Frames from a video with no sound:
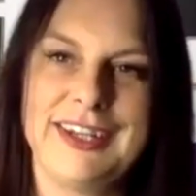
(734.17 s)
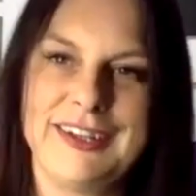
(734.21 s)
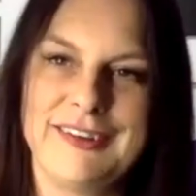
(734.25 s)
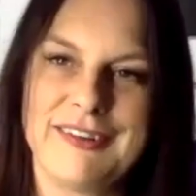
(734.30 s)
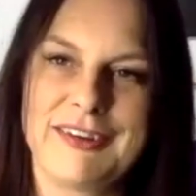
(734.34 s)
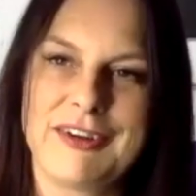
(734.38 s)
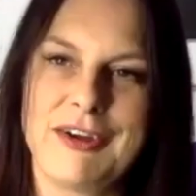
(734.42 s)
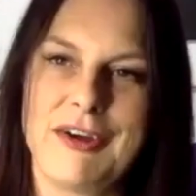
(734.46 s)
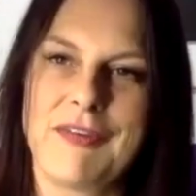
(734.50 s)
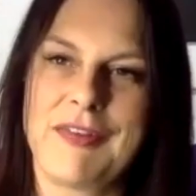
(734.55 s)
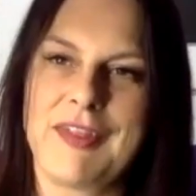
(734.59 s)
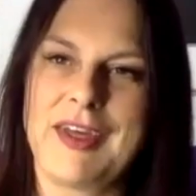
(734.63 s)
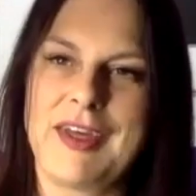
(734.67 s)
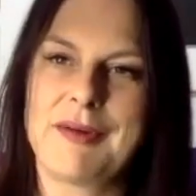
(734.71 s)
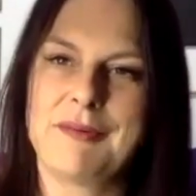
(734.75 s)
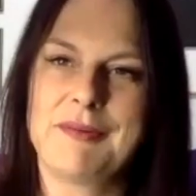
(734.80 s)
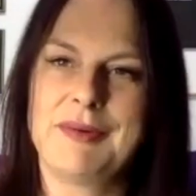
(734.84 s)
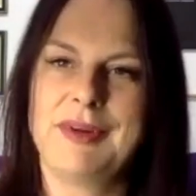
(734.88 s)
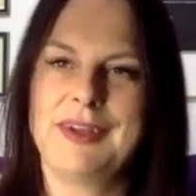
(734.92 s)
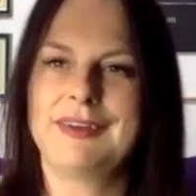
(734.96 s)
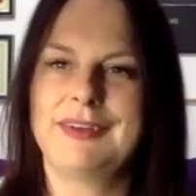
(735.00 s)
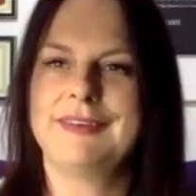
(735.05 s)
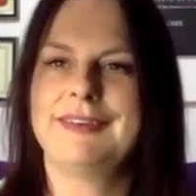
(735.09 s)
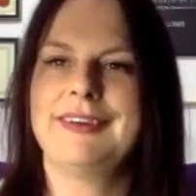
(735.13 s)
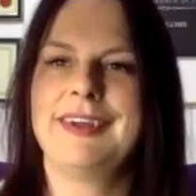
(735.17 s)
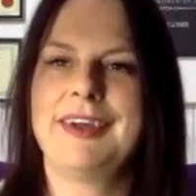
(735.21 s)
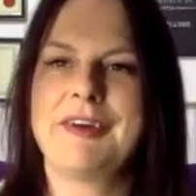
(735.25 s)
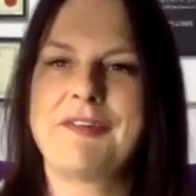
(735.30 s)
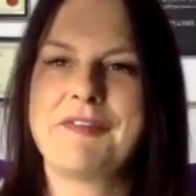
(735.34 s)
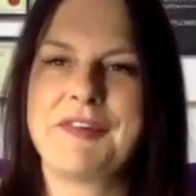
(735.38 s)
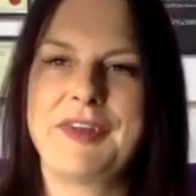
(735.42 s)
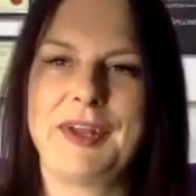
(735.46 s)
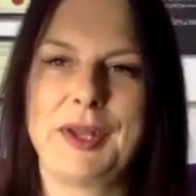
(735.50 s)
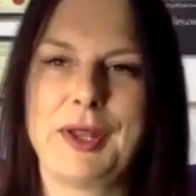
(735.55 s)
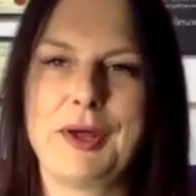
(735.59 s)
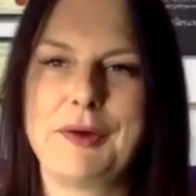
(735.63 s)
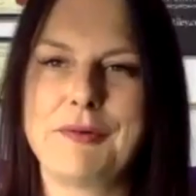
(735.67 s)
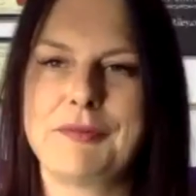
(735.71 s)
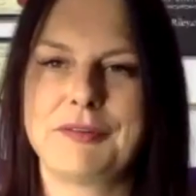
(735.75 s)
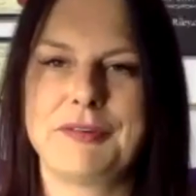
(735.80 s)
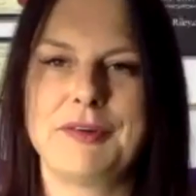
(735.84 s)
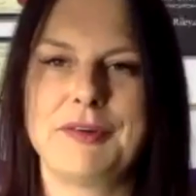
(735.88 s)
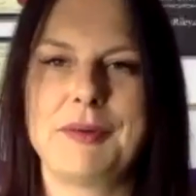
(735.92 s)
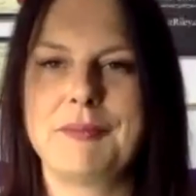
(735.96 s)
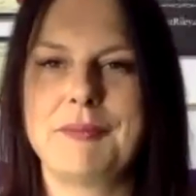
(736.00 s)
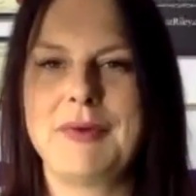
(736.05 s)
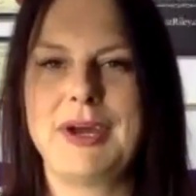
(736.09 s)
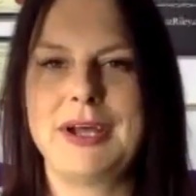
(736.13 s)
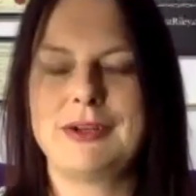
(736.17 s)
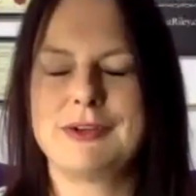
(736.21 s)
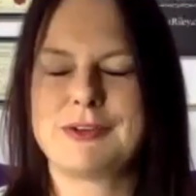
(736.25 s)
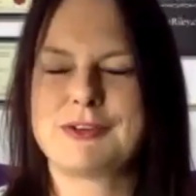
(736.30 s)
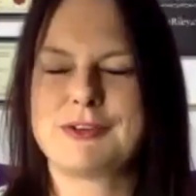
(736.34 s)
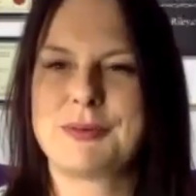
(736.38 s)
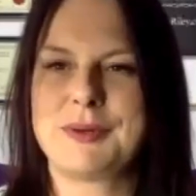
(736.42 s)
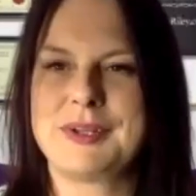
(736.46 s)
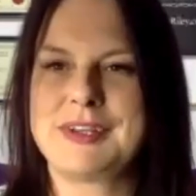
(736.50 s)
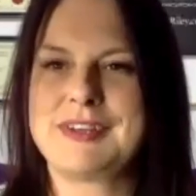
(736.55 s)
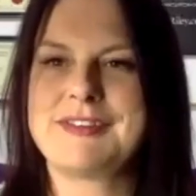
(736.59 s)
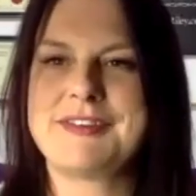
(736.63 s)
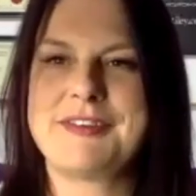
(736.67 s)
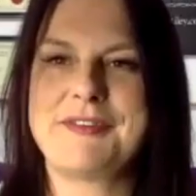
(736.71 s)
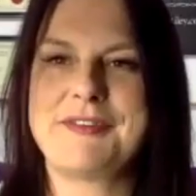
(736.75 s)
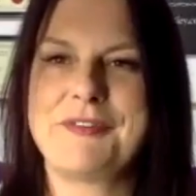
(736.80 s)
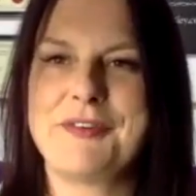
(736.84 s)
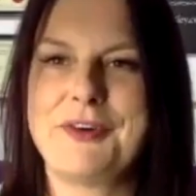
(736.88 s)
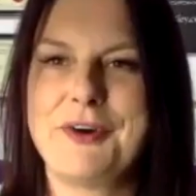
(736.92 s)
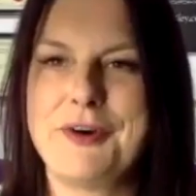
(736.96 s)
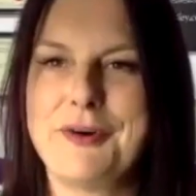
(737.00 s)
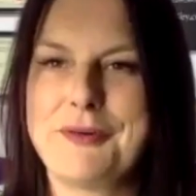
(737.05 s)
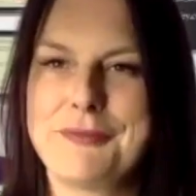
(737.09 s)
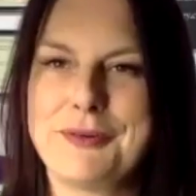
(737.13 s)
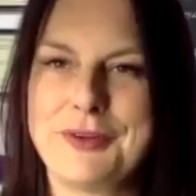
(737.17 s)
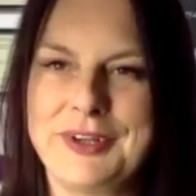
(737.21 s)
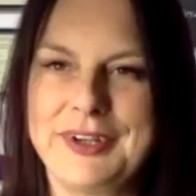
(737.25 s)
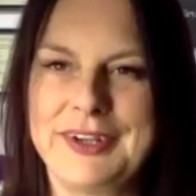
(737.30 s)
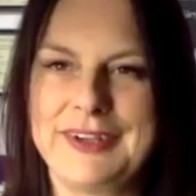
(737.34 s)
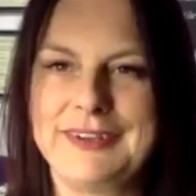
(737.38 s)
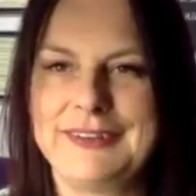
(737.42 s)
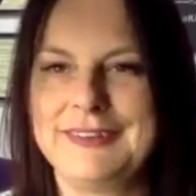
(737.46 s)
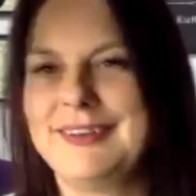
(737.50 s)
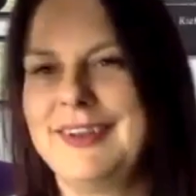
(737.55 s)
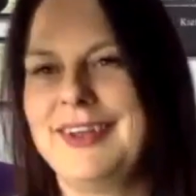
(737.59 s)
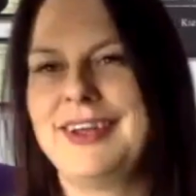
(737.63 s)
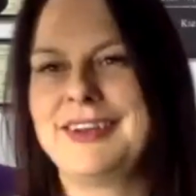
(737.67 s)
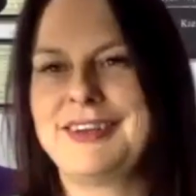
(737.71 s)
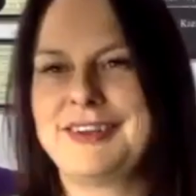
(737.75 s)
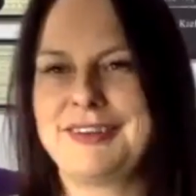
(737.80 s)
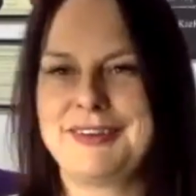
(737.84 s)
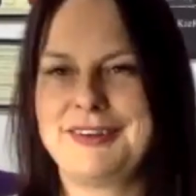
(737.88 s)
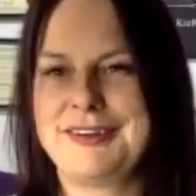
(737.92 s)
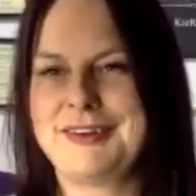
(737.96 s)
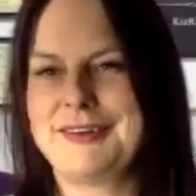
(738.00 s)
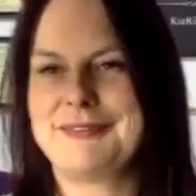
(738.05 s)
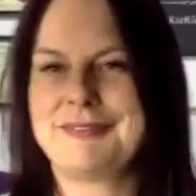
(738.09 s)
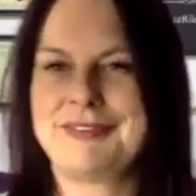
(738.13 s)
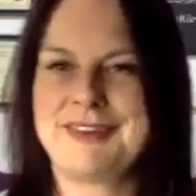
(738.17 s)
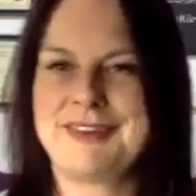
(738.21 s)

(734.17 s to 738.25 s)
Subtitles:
I got that when I fell over at mile 24 running, I don't know, the